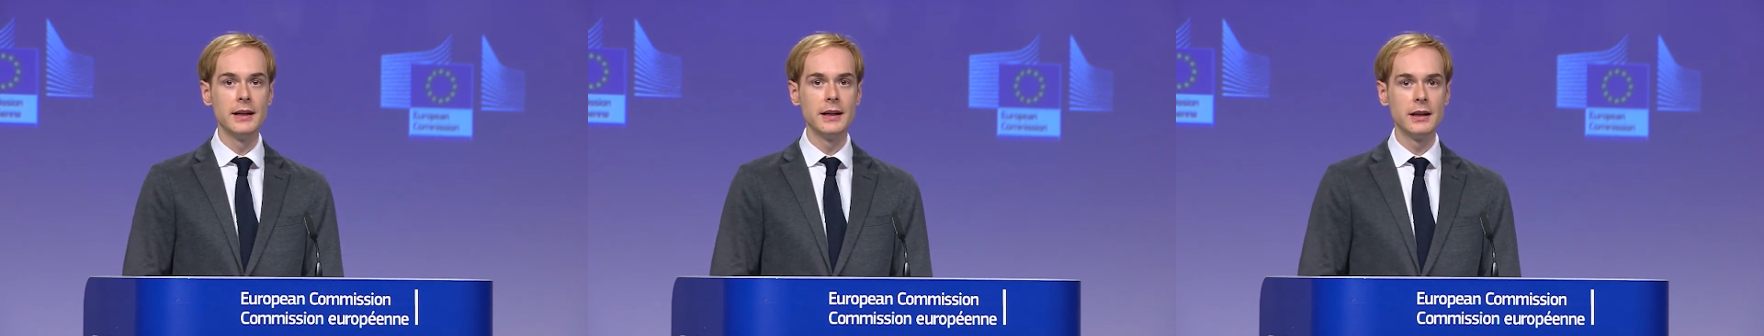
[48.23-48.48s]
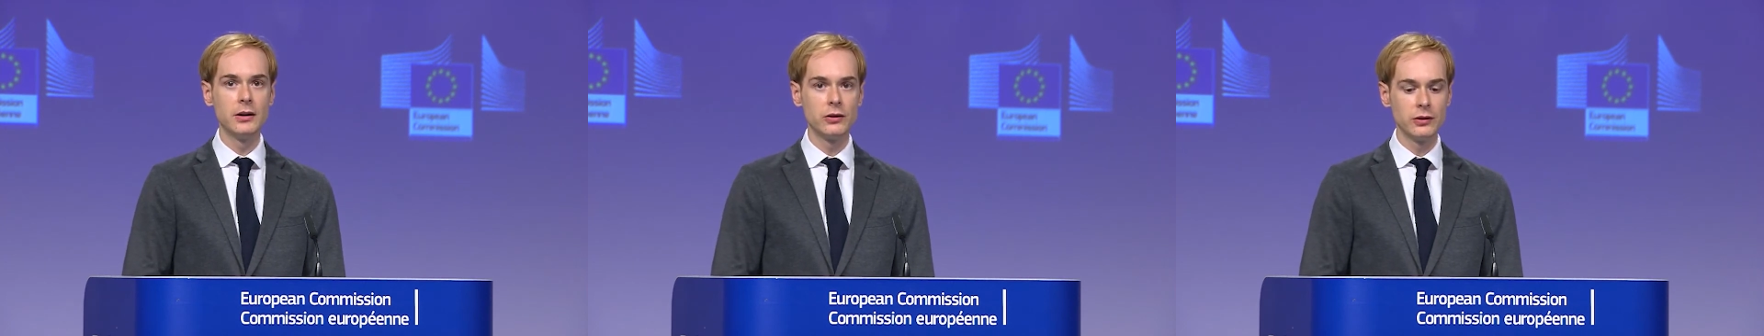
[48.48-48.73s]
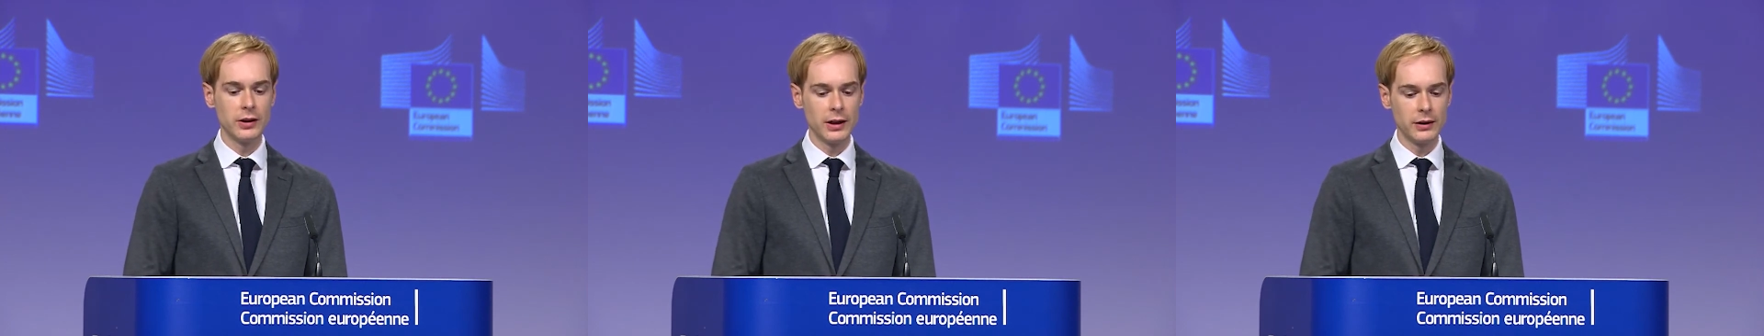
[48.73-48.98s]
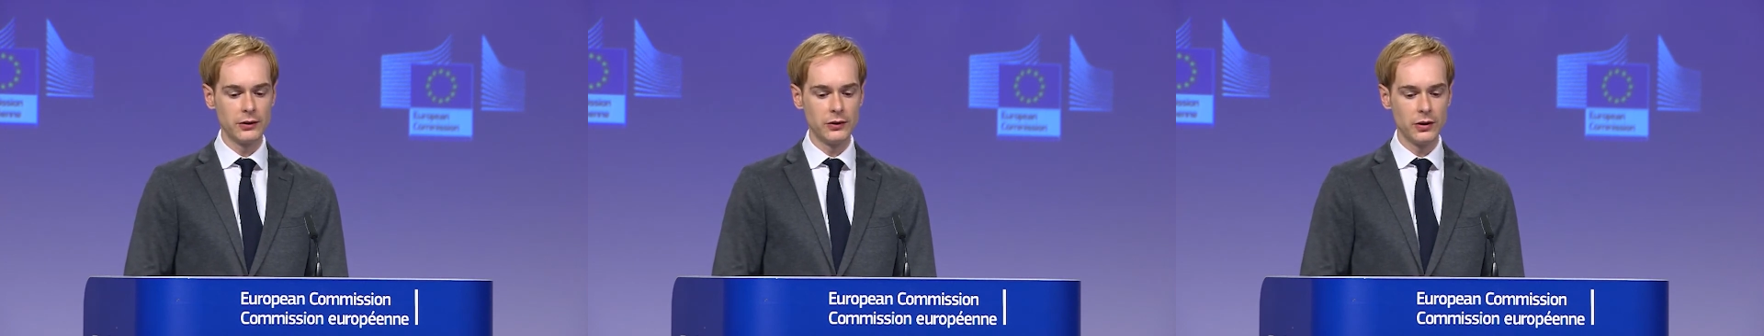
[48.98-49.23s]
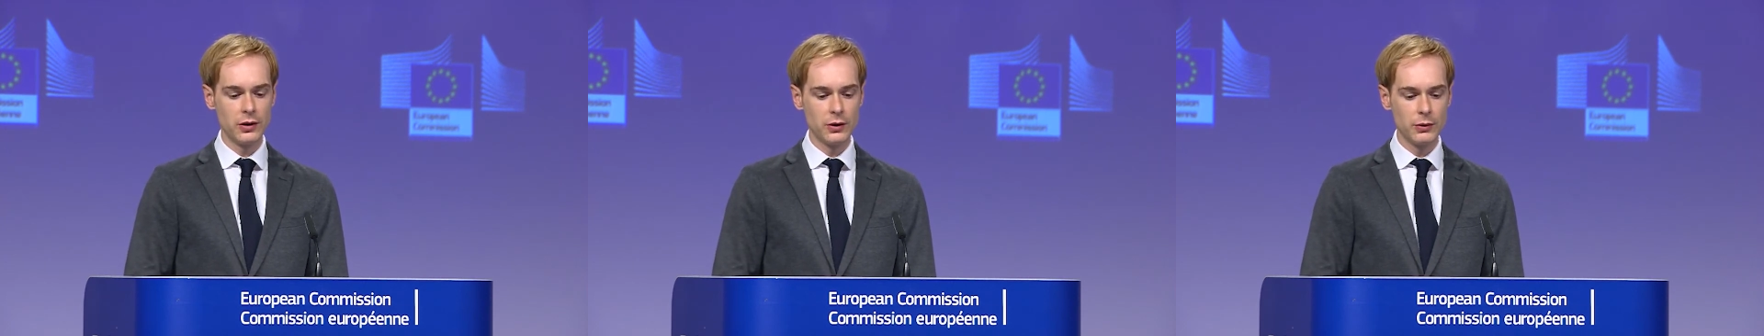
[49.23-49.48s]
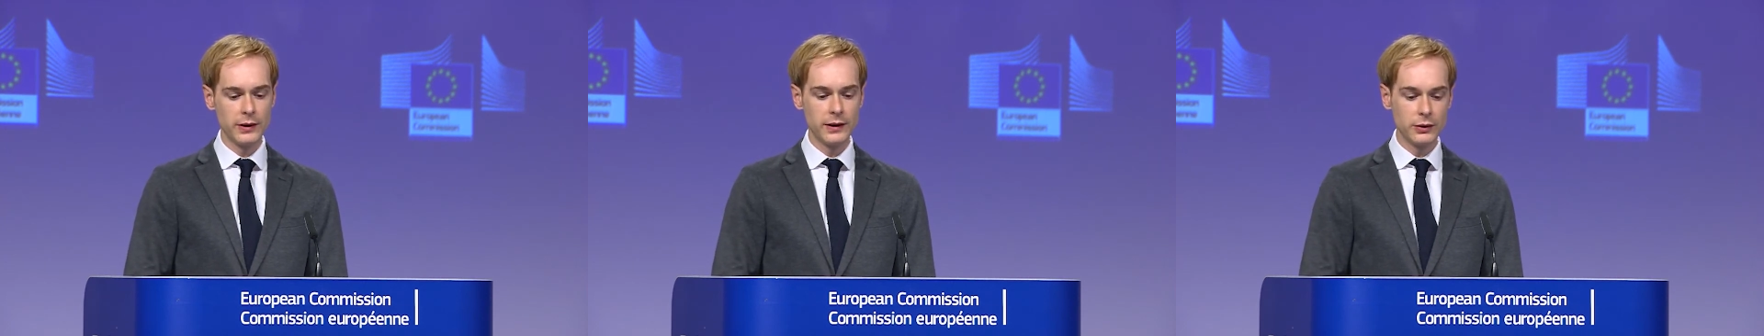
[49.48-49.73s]
in contact
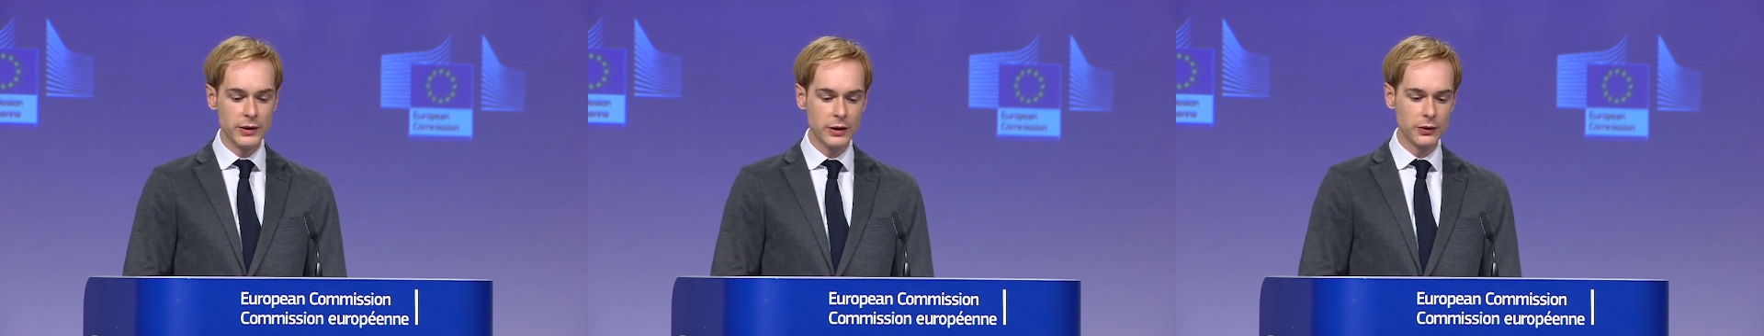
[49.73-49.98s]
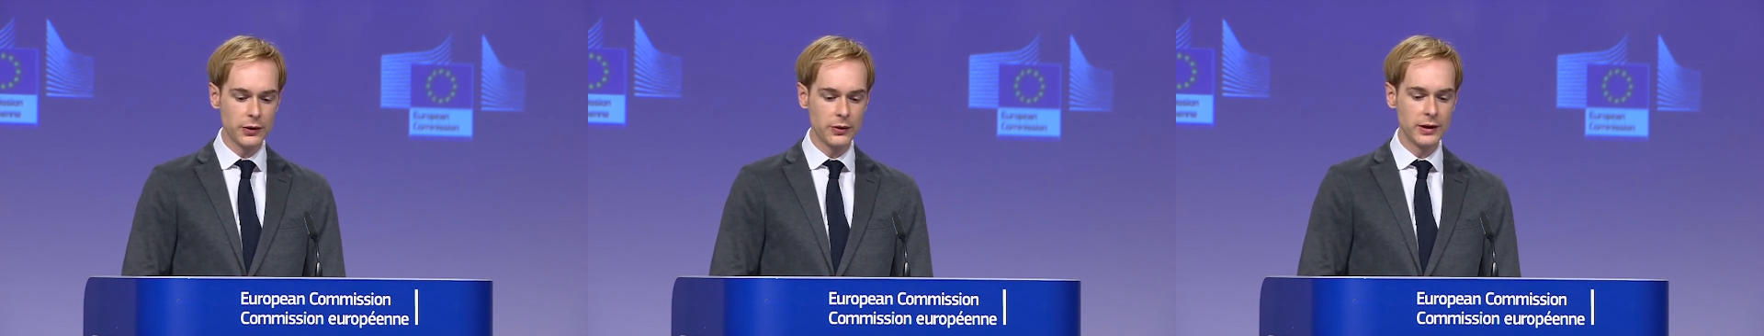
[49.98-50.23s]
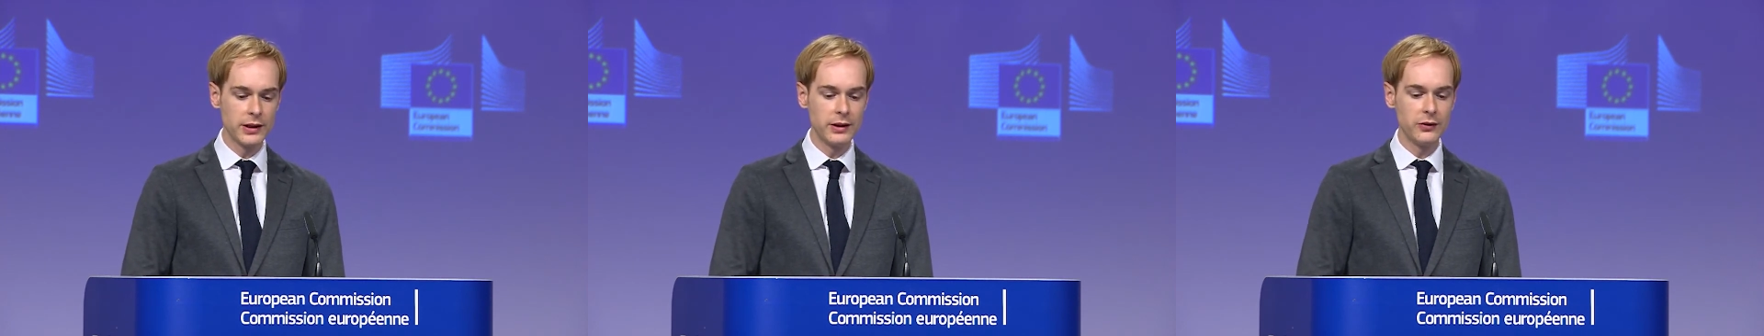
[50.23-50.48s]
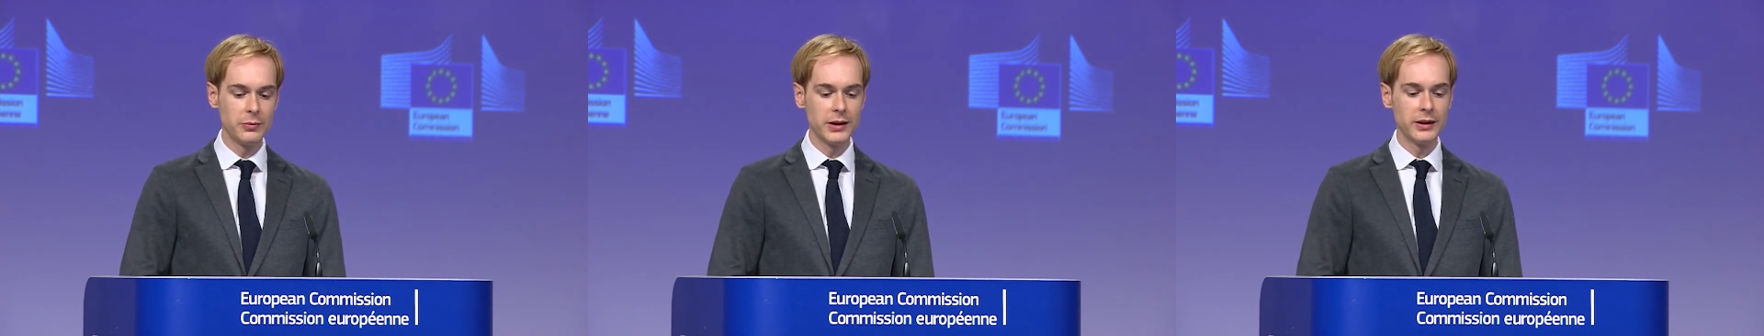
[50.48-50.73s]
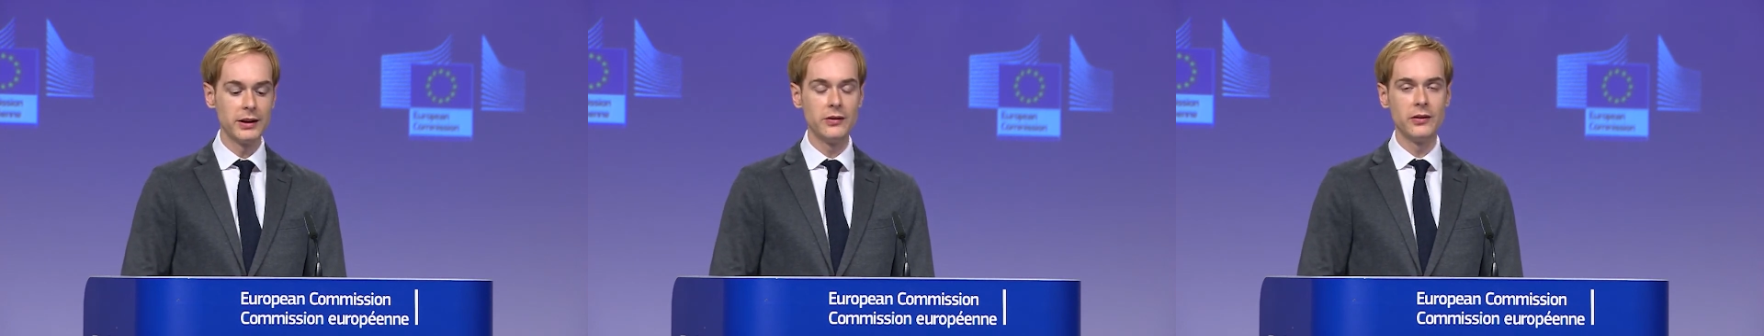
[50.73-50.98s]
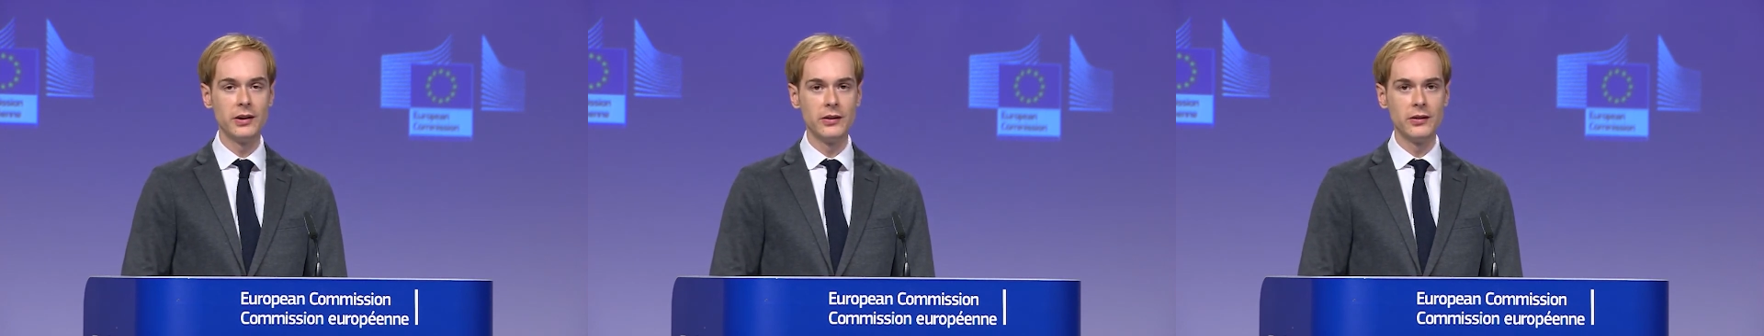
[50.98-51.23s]
with the Greek authorities about
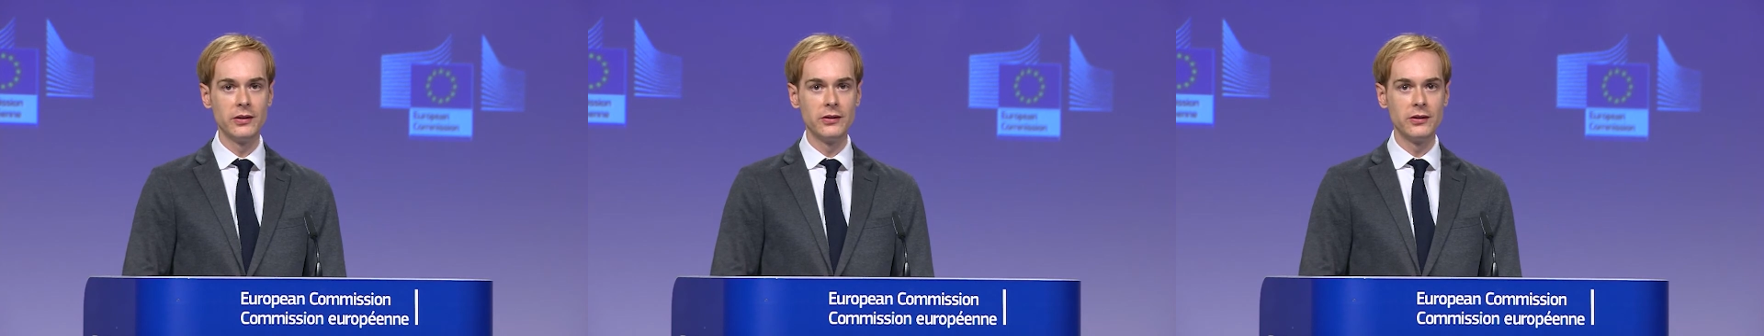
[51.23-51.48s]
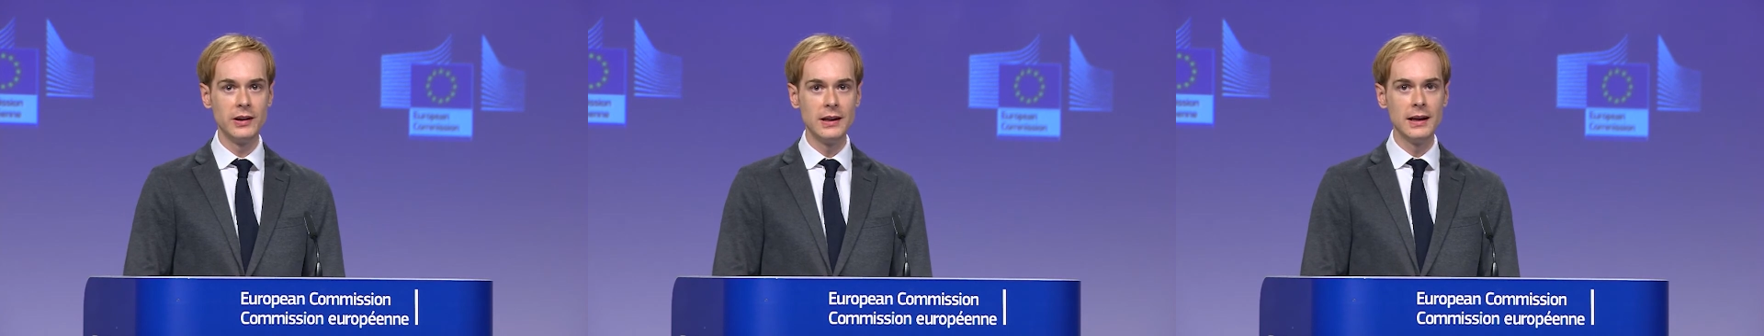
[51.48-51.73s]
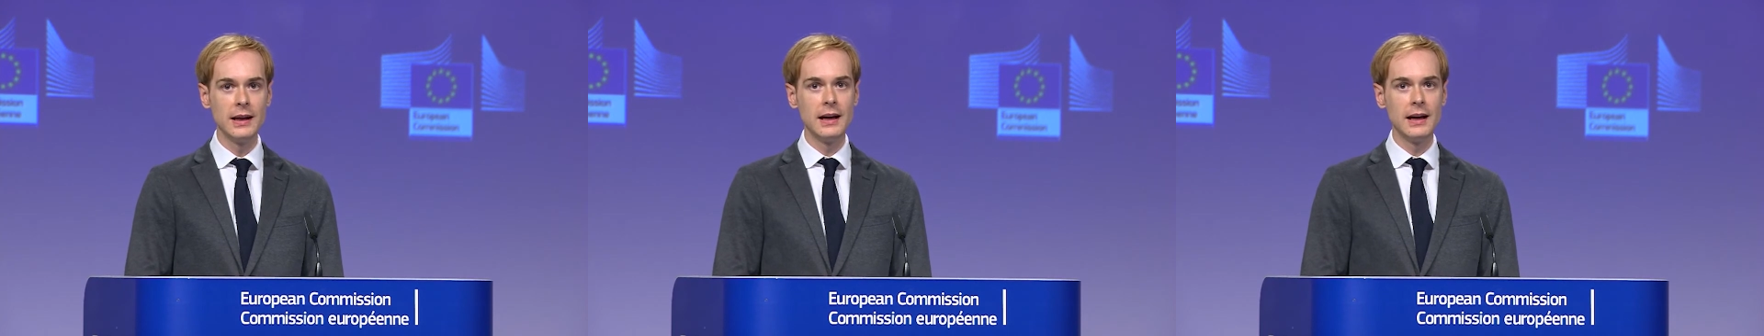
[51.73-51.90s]
incidents at sea,